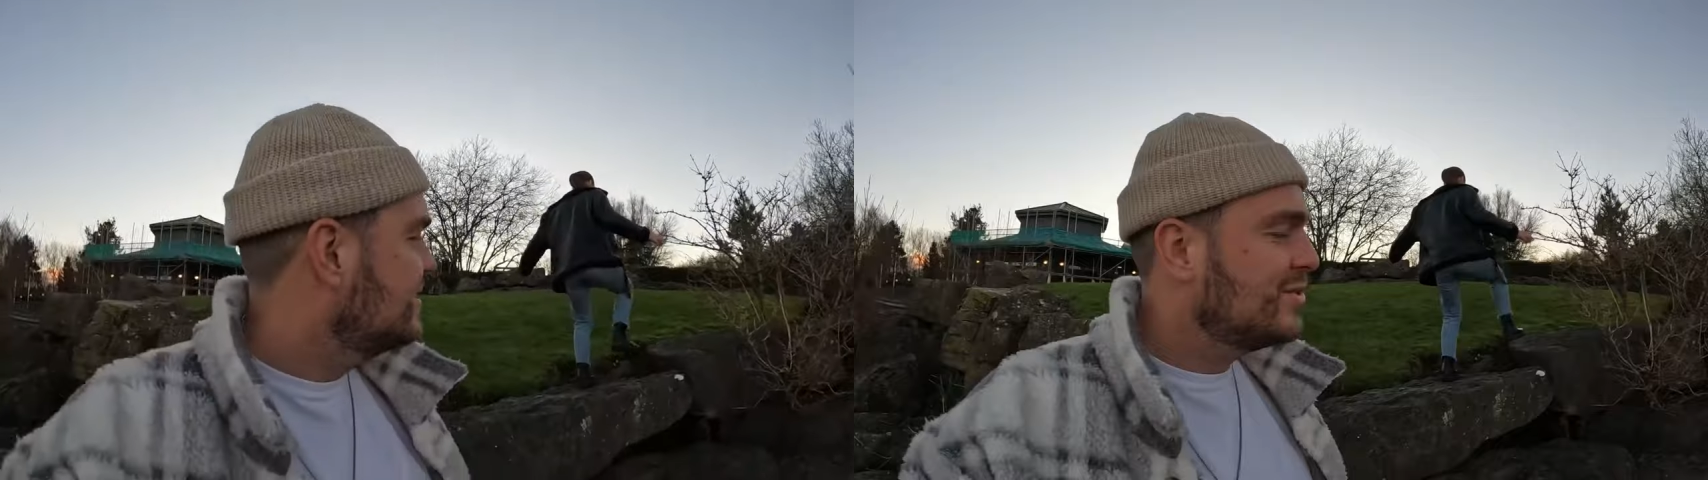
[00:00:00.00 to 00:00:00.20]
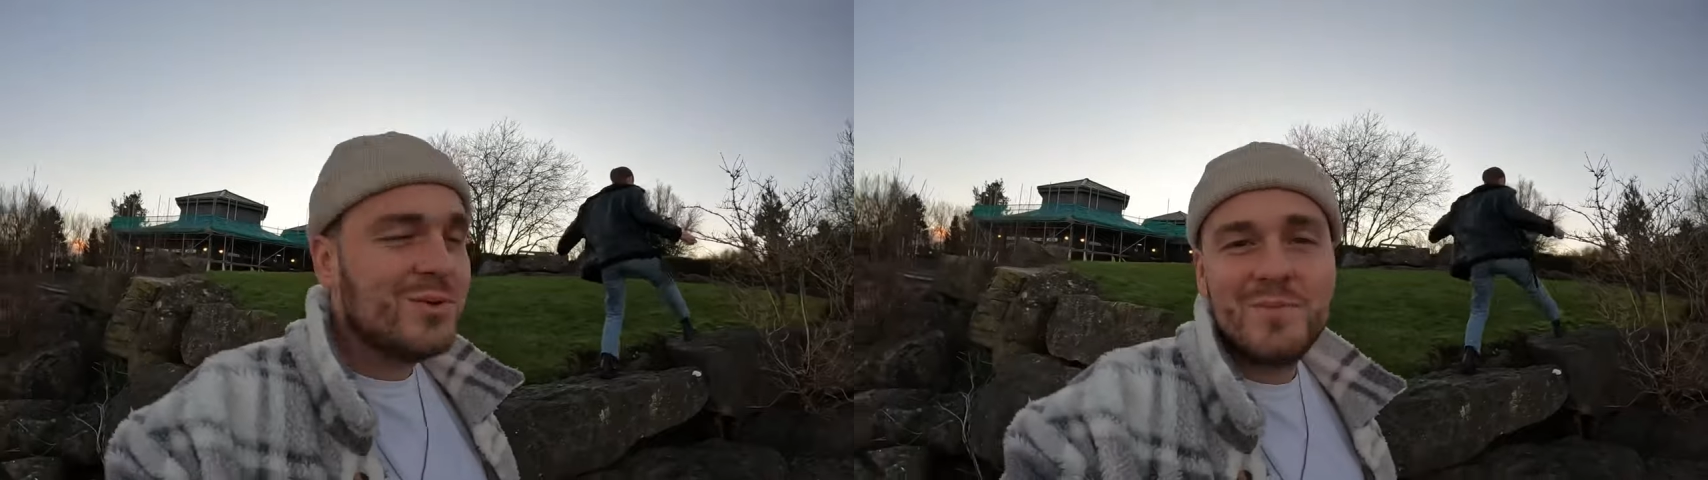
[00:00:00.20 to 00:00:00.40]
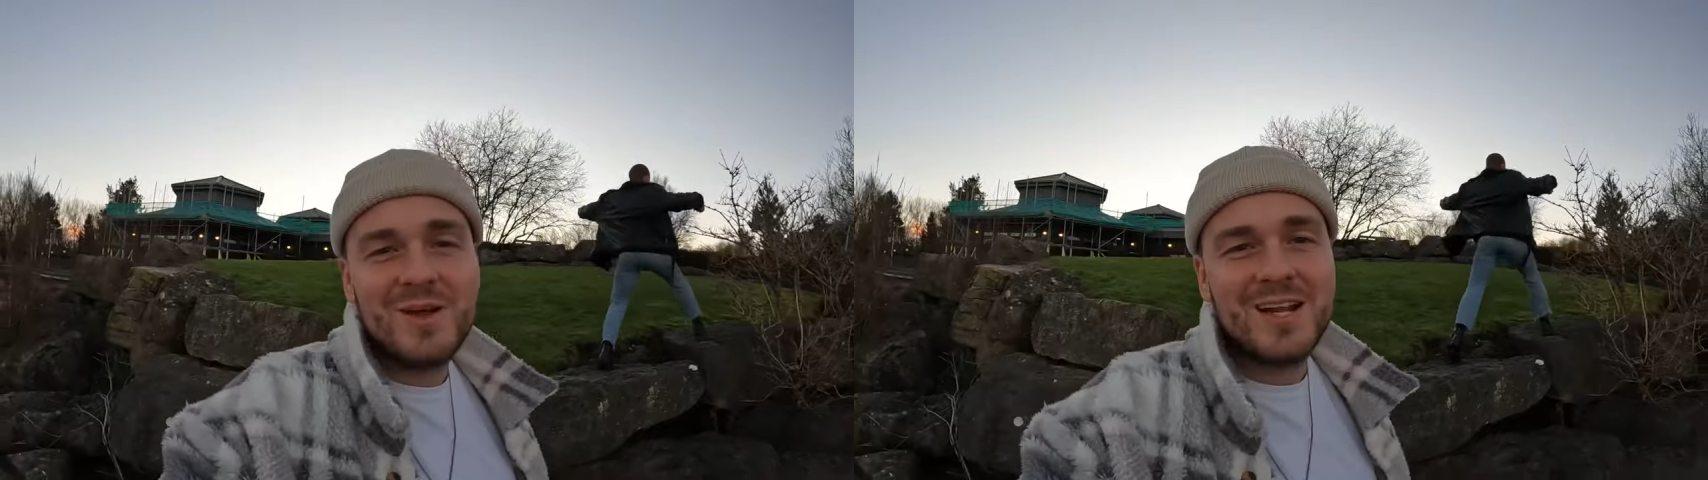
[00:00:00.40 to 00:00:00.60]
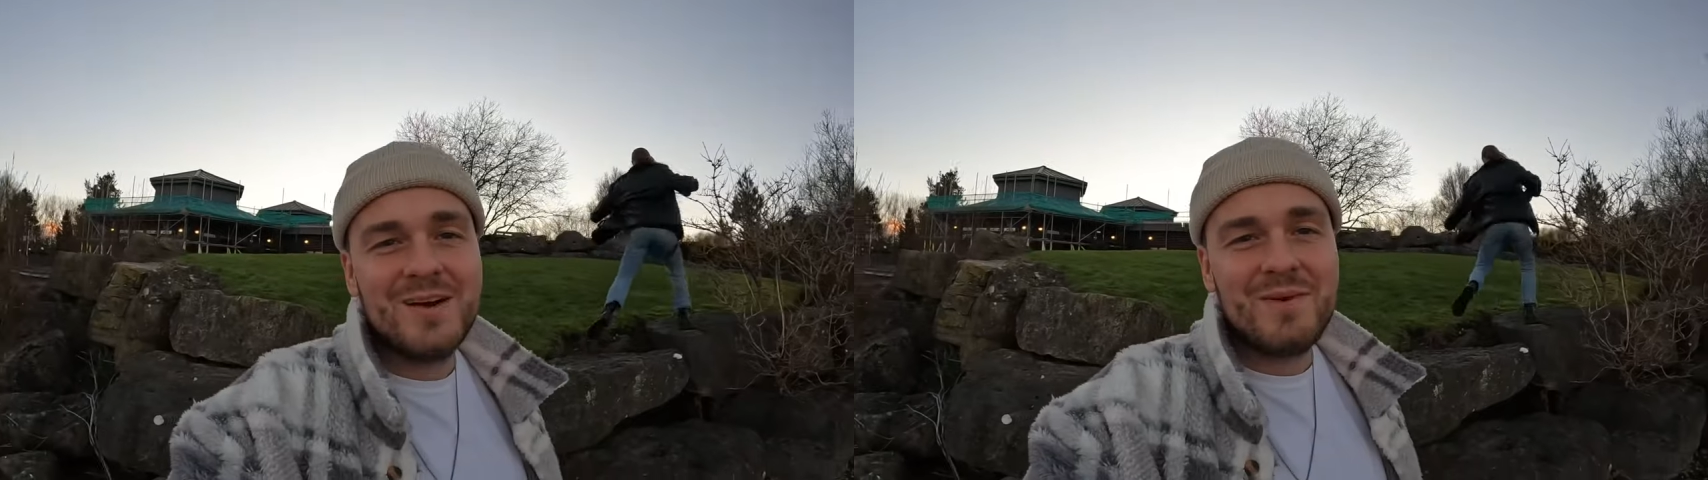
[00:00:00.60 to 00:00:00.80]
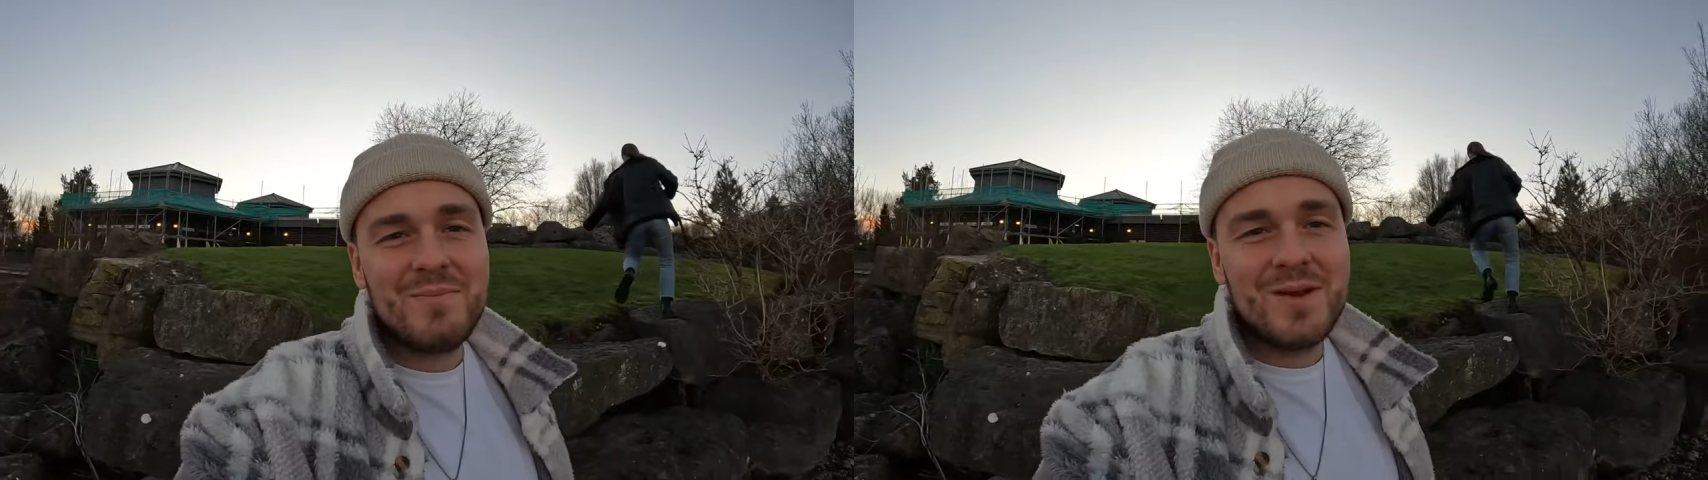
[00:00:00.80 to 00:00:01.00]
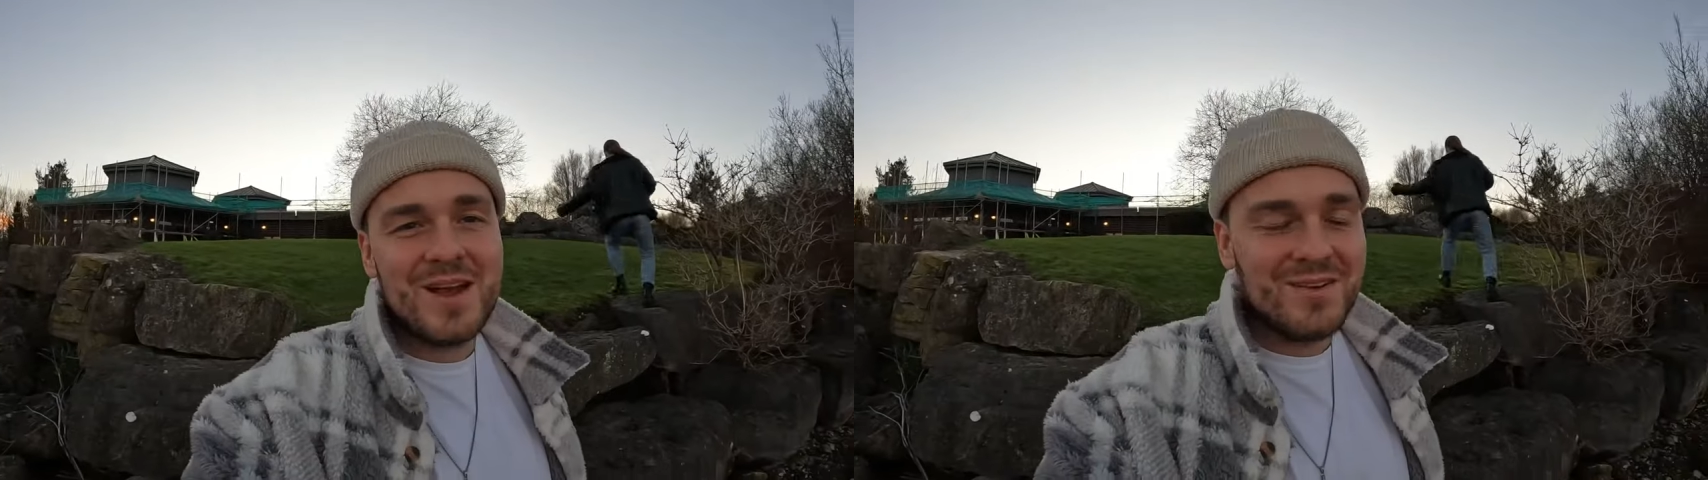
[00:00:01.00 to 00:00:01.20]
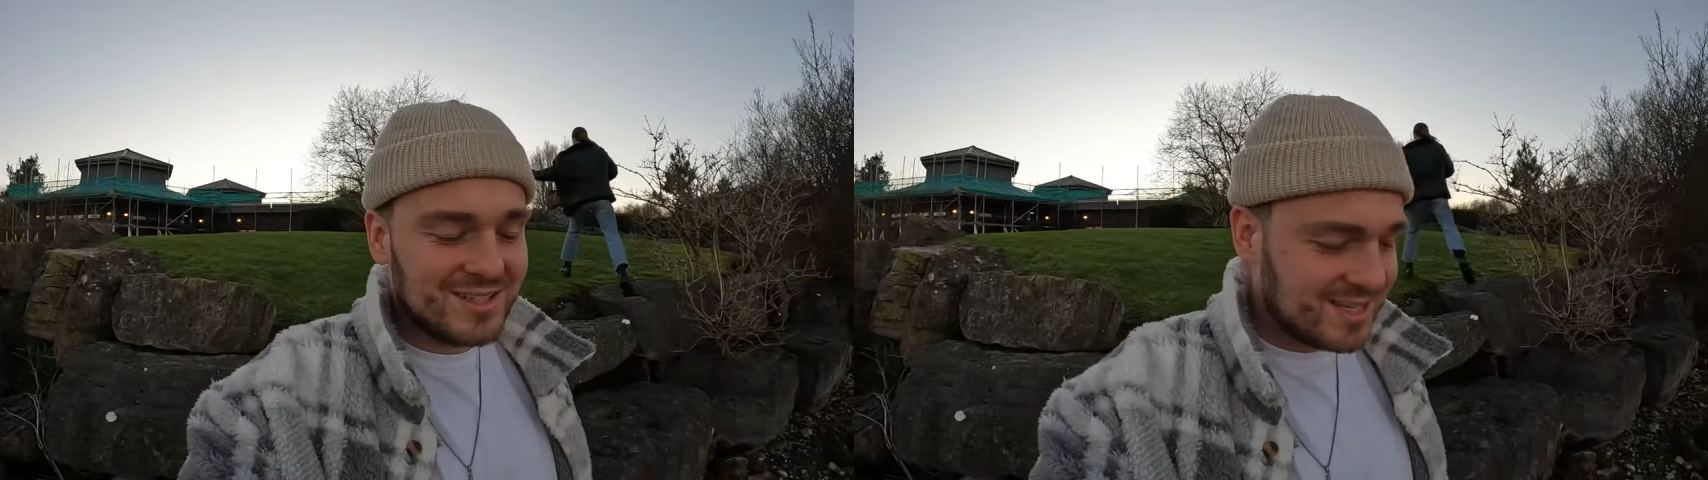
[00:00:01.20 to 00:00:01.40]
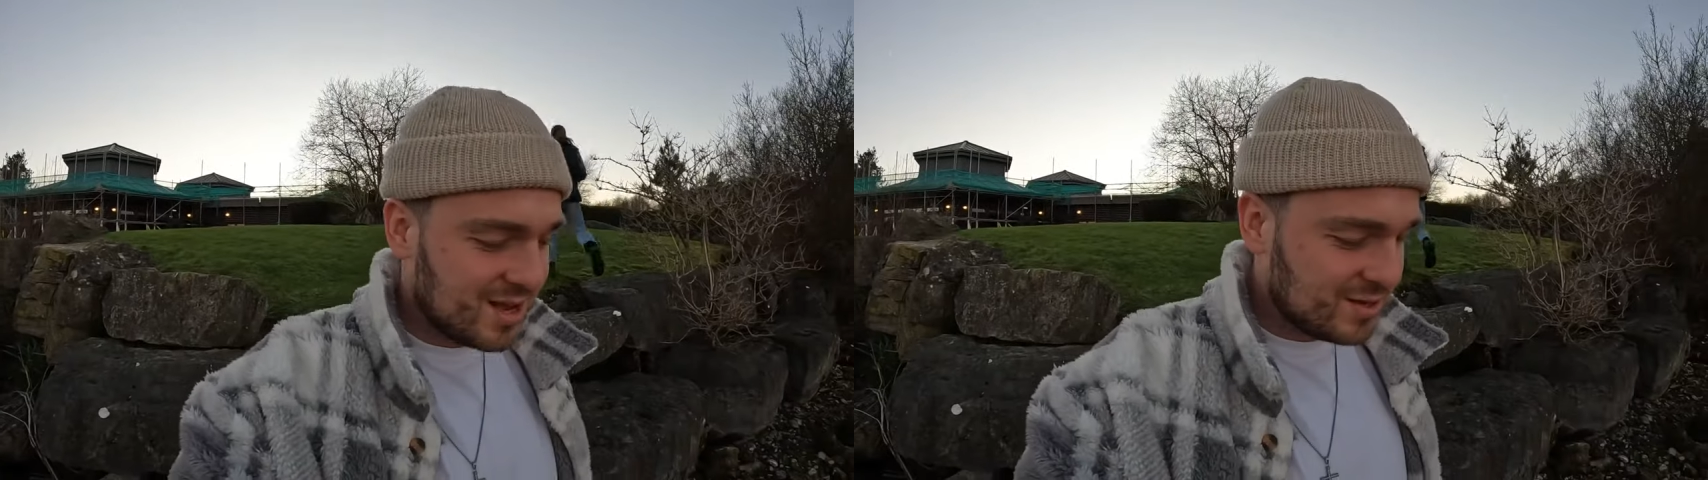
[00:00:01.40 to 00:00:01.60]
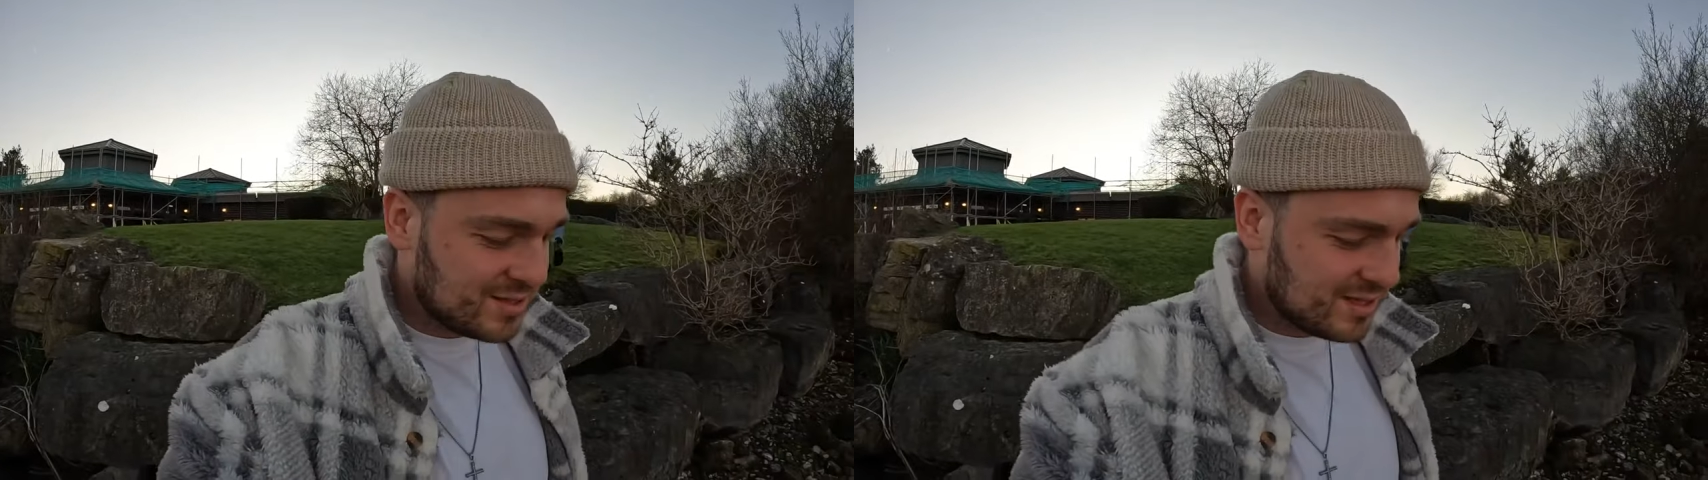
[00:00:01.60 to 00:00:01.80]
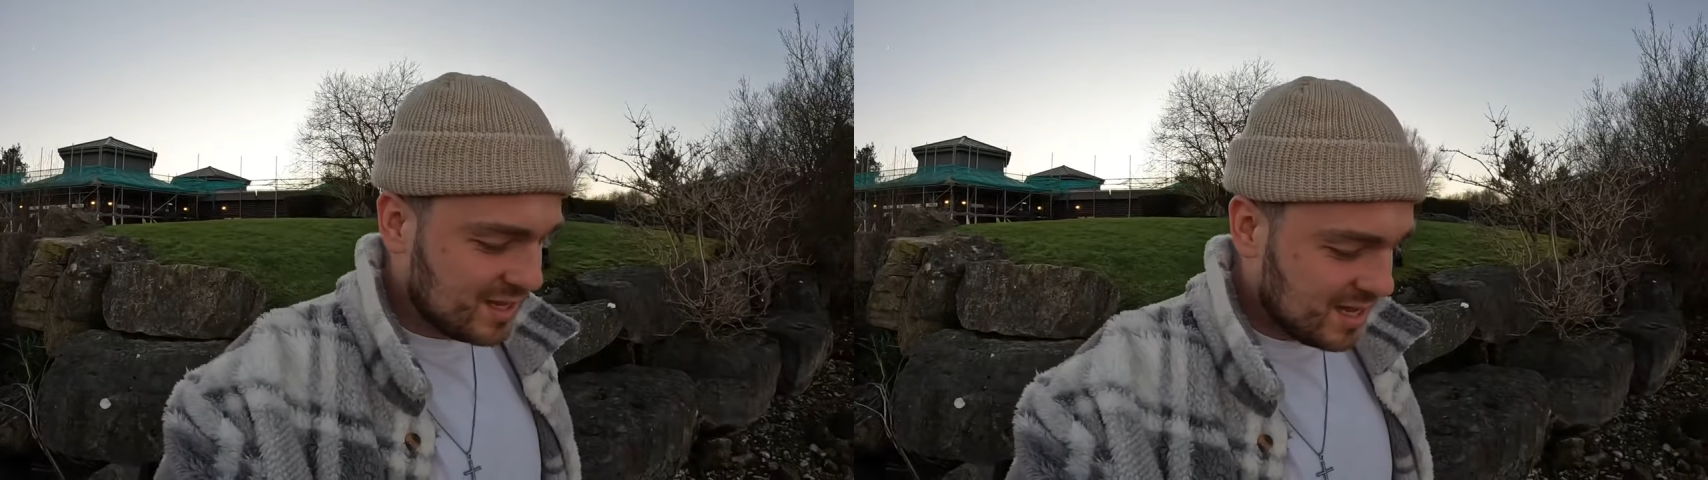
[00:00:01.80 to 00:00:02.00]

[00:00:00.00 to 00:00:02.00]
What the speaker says: because we've been at my parents' house,